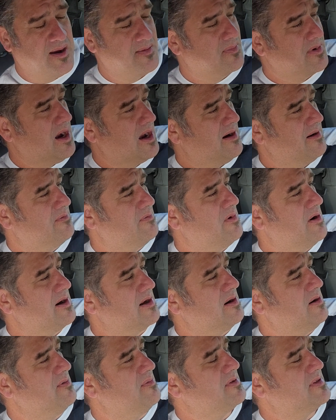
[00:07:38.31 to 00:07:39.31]
I'm kind of
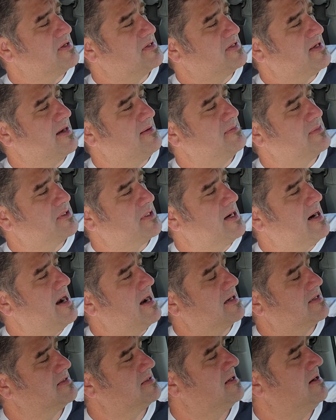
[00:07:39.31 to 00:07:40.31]
running over the same
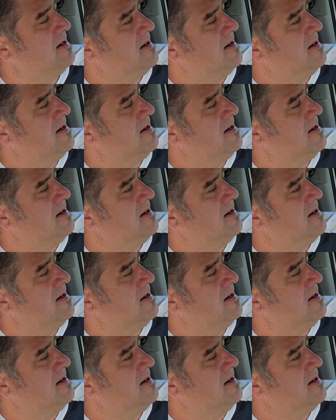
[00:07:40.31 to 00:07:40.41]
tracks,